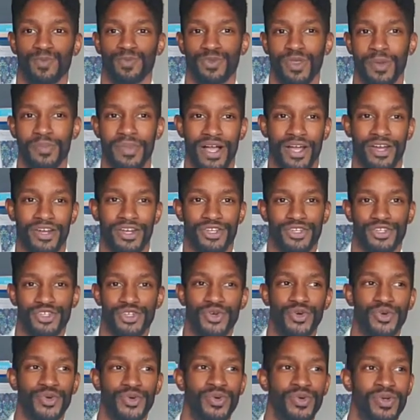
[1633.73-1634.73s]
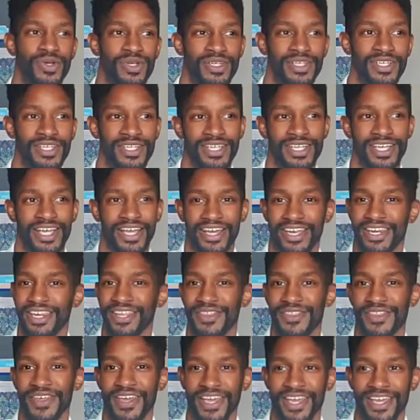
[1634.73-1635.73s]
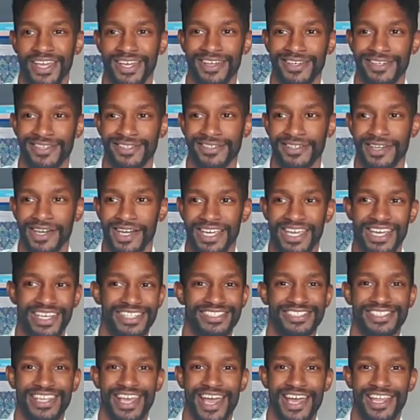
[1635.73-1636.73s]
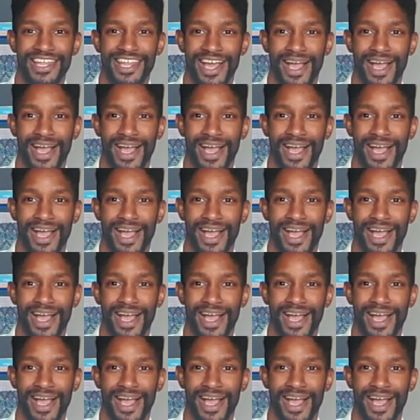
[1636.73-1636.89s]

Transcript: I'm not gonna do anything against that.